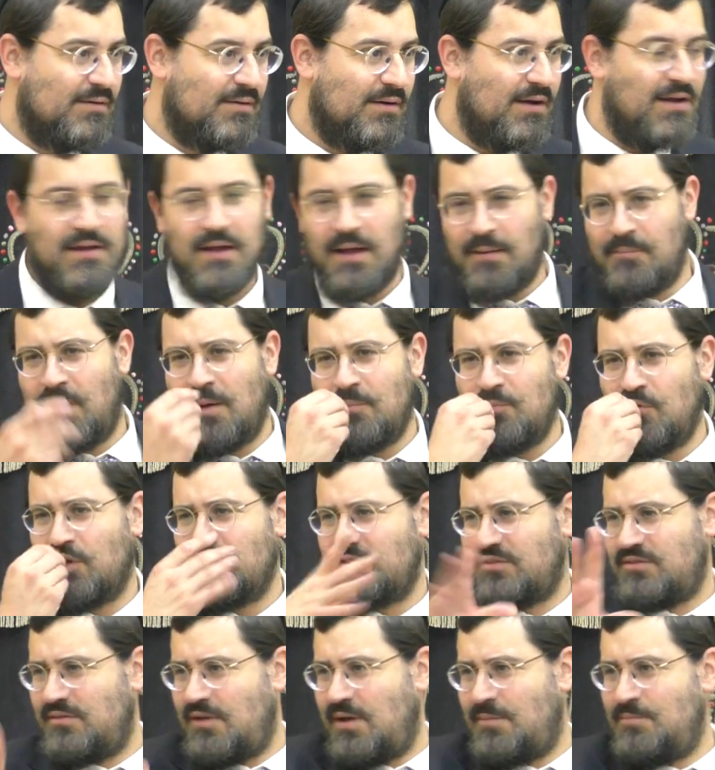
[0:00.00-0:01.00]
I'm
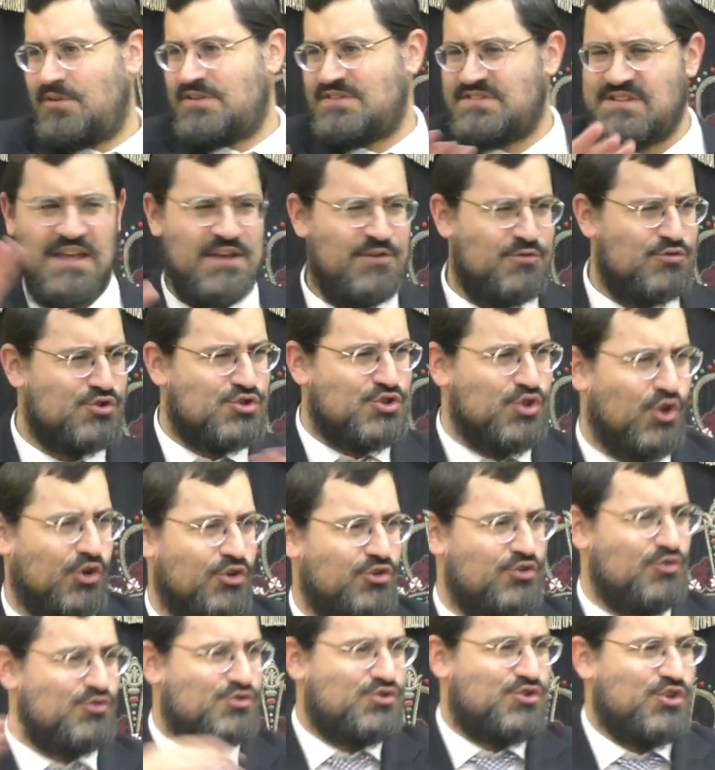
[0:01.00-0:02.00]
not saying you
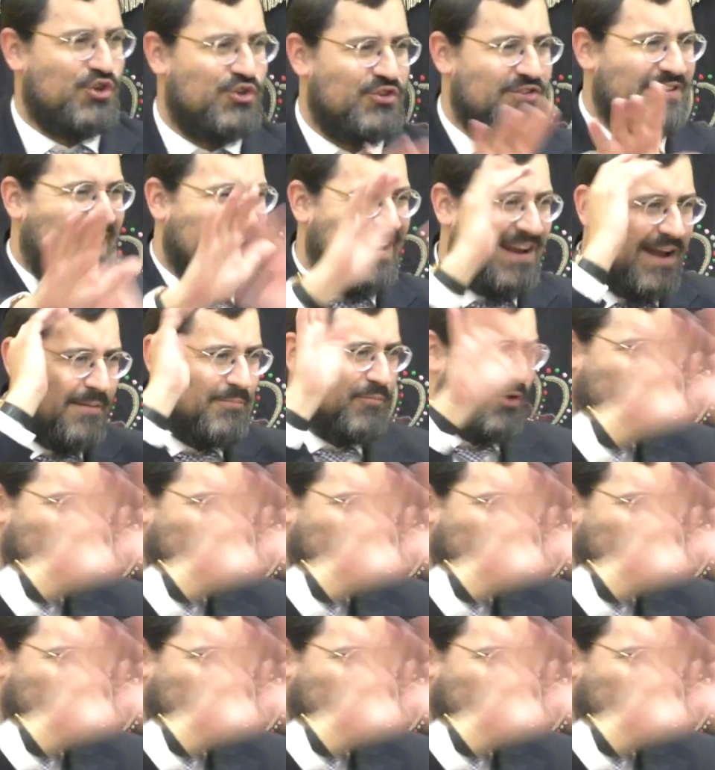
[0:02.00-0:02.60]
should, you shouldn't, I'm